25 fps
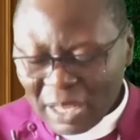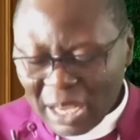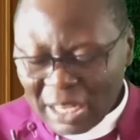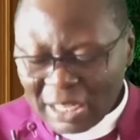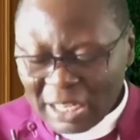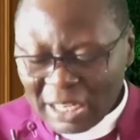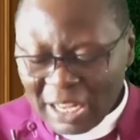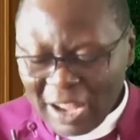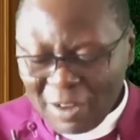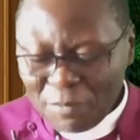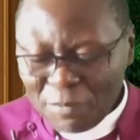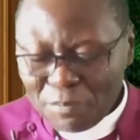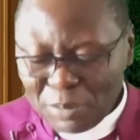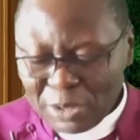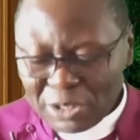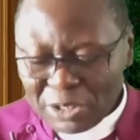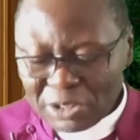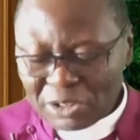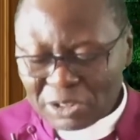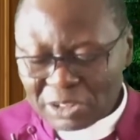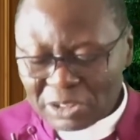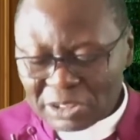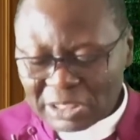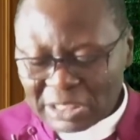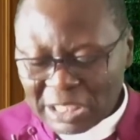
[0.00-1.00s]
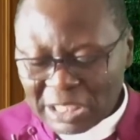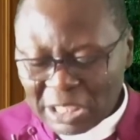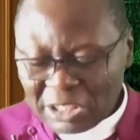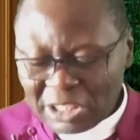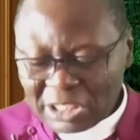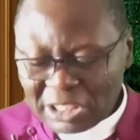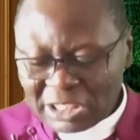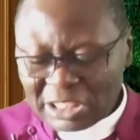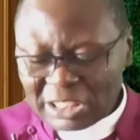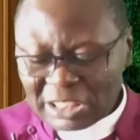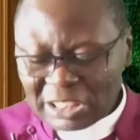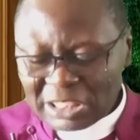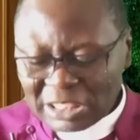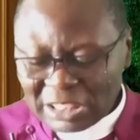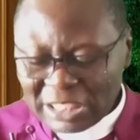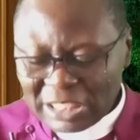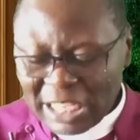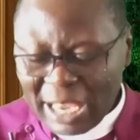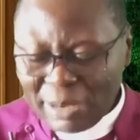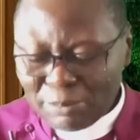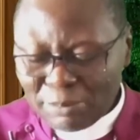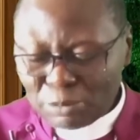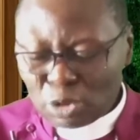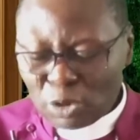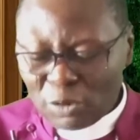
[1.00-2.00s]
and have pity on Zion. It is
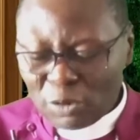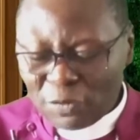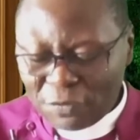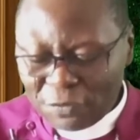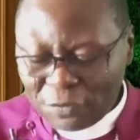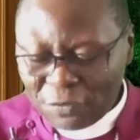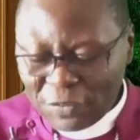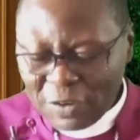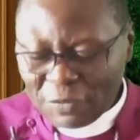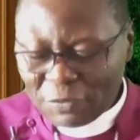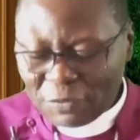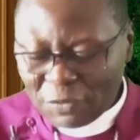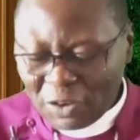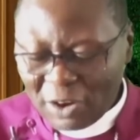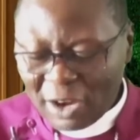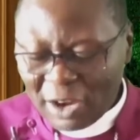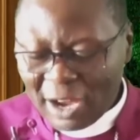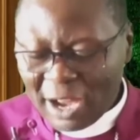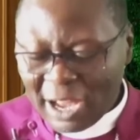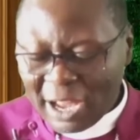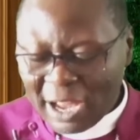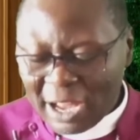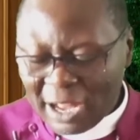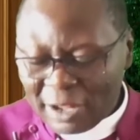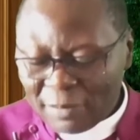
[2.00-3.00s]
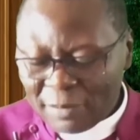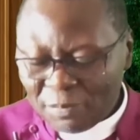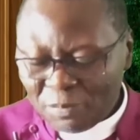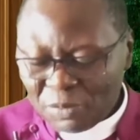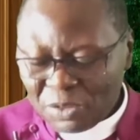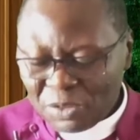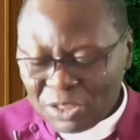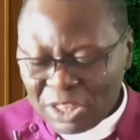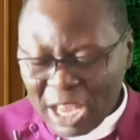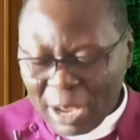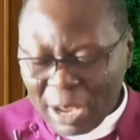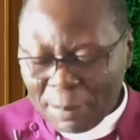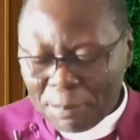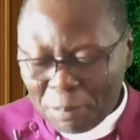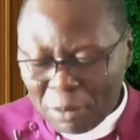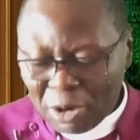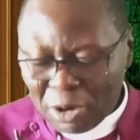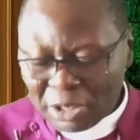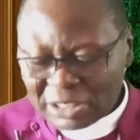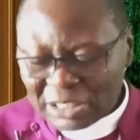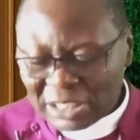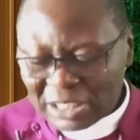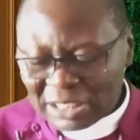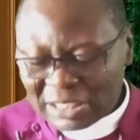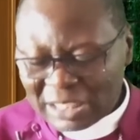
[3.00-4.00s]
time to favor her. The
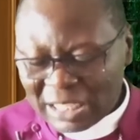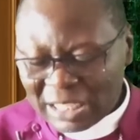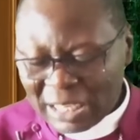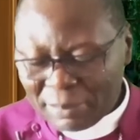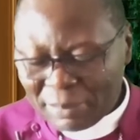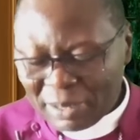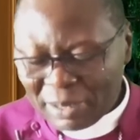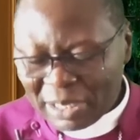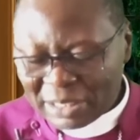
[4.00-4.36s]
appointed time